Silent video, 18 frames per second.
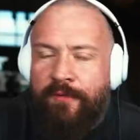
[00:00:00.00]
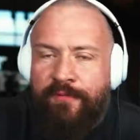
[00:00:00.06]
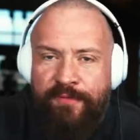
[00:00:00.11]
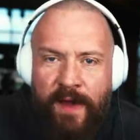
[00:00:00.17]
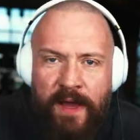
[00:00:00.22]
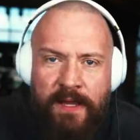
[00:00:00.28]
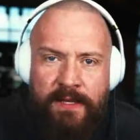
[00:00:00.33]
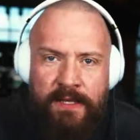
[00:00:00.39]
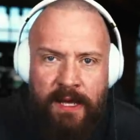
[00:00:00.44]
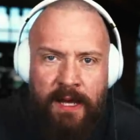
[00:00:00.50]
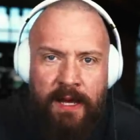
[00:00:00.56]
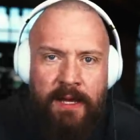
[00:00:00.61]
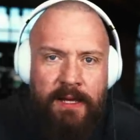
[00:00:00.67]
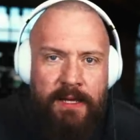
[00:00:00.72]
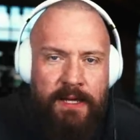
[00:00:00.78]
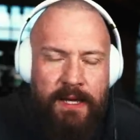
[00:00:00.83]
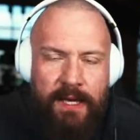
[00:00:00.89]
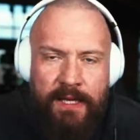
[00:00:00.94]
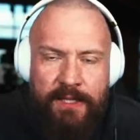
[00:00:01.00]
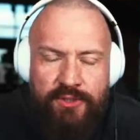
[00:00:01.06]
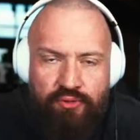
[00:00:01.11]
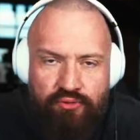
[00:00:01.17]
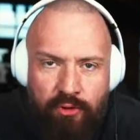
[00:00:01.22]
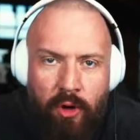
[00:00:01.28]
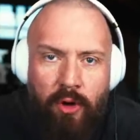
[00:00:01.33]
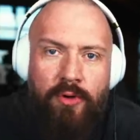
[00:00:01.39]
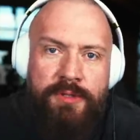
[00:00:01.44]
fighter, it's
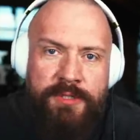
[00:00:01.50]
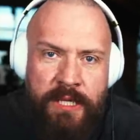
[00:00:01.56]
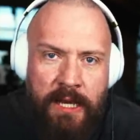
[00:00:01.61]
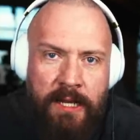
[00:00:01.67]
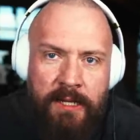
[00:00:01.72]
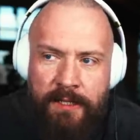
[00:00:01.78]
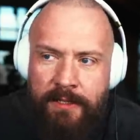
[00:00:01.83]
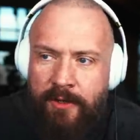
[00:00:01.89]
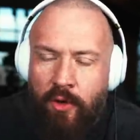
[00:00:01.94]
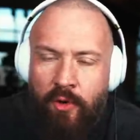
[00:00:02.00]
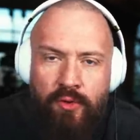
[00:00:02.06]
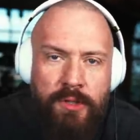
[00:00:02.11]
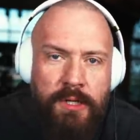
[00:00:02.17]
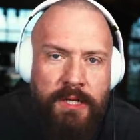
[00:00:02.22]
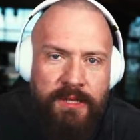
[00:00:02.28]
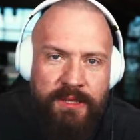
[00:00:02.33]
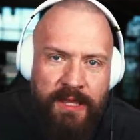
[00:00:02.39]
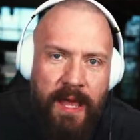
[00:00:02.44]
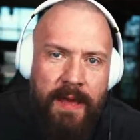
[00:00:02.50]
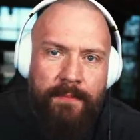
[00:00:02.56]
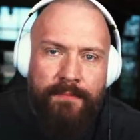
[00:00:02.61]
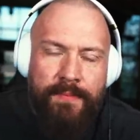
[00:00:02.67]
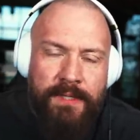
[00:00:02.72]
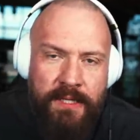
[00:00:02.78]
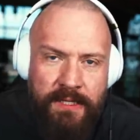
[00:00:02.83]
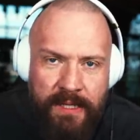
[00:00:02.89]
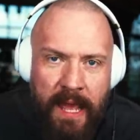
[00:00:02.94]
raw talent. Only
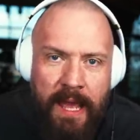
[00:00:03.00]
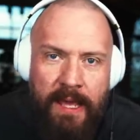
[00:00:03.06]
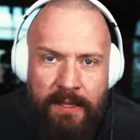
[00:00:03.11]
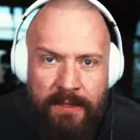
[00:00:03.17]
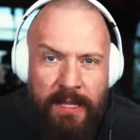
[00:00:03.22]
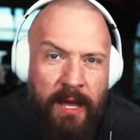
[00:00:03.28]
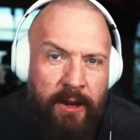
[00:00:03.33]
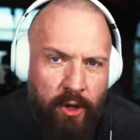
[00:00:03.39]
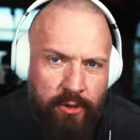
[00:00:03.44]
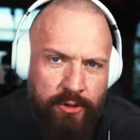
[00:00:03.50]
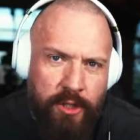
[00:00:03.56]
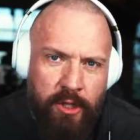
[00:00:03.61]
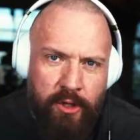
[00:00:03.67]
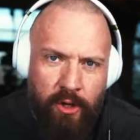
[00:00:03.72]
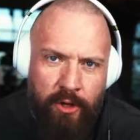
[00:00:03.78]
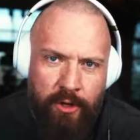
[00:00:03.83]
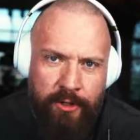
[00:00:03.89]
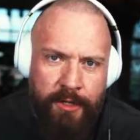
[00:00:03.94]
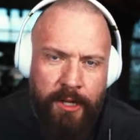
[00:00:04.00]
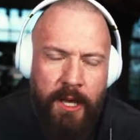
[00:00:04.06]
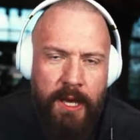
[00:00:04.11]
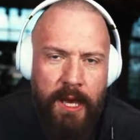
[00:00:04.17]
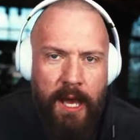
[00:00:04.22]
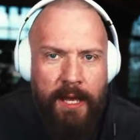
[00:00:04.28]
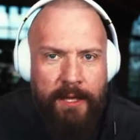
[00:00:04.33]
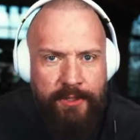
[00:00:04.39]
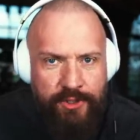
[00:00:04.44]
them can get in that octagon
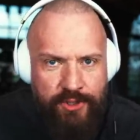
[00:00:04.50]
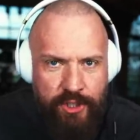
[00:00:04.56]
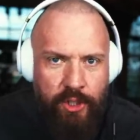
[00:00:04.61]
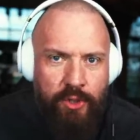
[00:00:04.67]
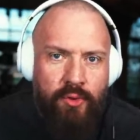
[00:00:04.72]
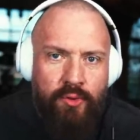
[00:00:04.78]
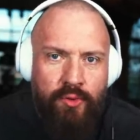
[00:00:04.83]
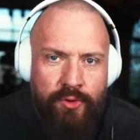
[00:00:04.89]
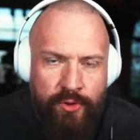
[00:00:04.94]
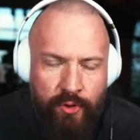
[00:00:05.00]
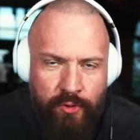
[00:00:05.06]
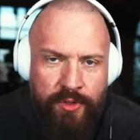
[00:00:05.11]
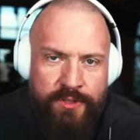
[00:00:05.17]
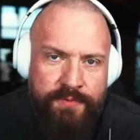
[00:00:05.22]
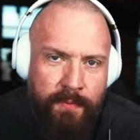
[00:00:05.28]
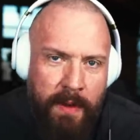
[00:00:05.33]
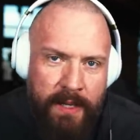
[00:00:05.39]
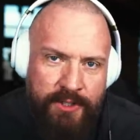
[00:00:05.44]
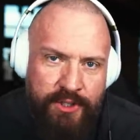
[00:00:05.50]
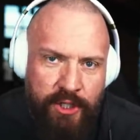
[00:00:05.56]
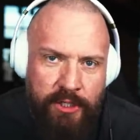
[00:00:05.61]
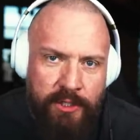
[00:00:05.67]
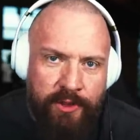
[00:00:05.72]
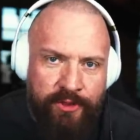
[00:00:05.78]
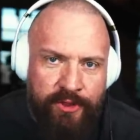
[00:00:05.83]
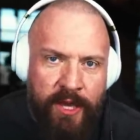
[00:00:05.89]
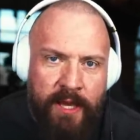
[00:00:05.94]
and do those
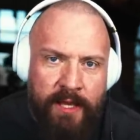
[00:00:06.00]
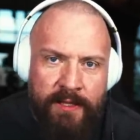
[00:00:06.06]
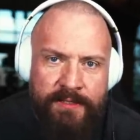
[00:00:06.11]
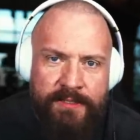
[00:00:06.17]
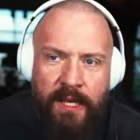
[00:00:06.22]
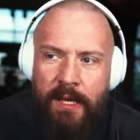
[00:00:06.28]
magical things.